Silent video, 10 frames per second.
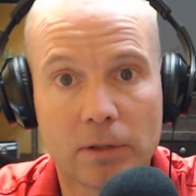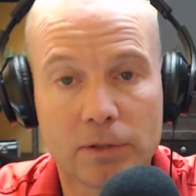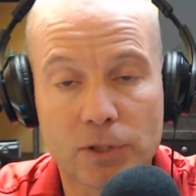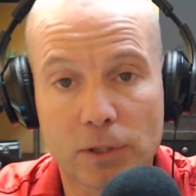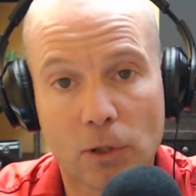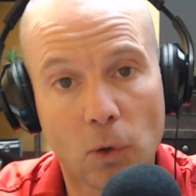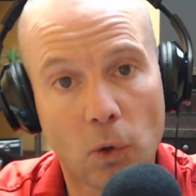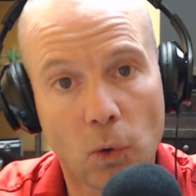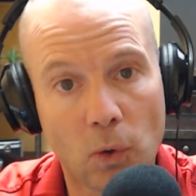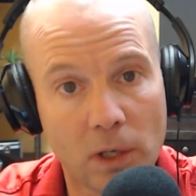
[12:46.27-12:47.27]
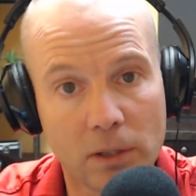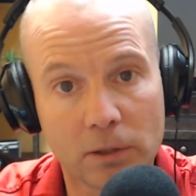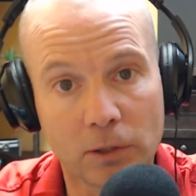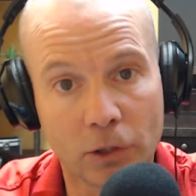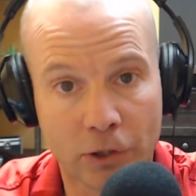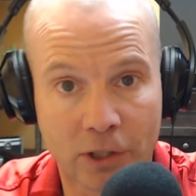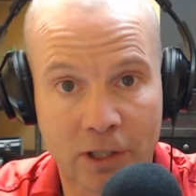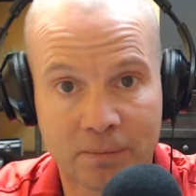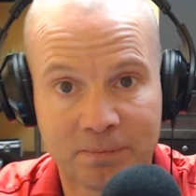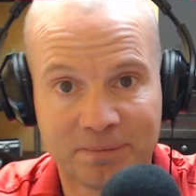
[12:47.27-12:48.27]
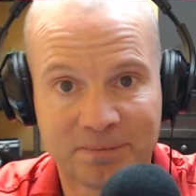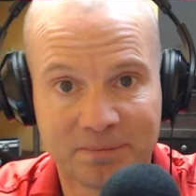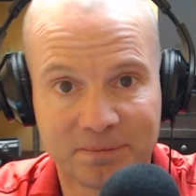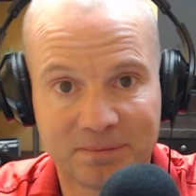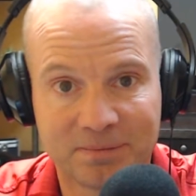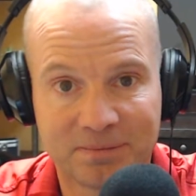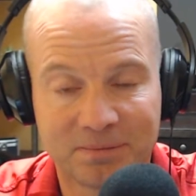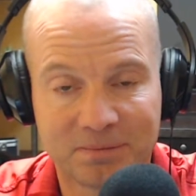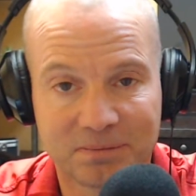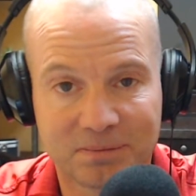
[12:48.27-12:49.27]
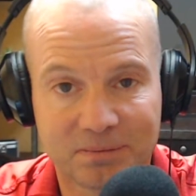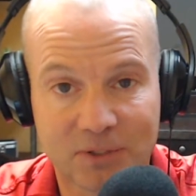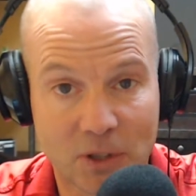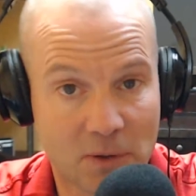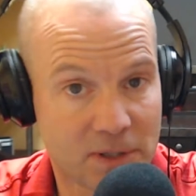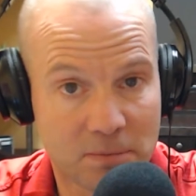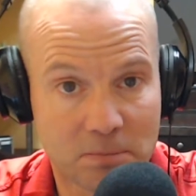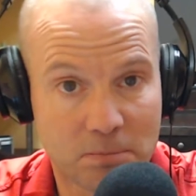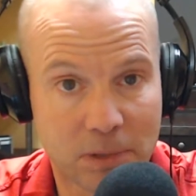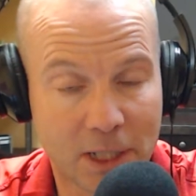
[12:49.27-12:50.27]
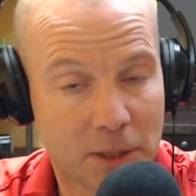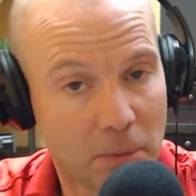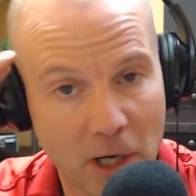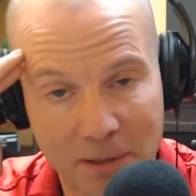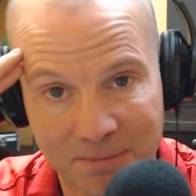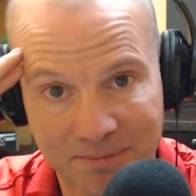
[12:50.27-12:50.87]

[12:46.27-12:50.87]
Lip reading: slow learner. So I was playing the part.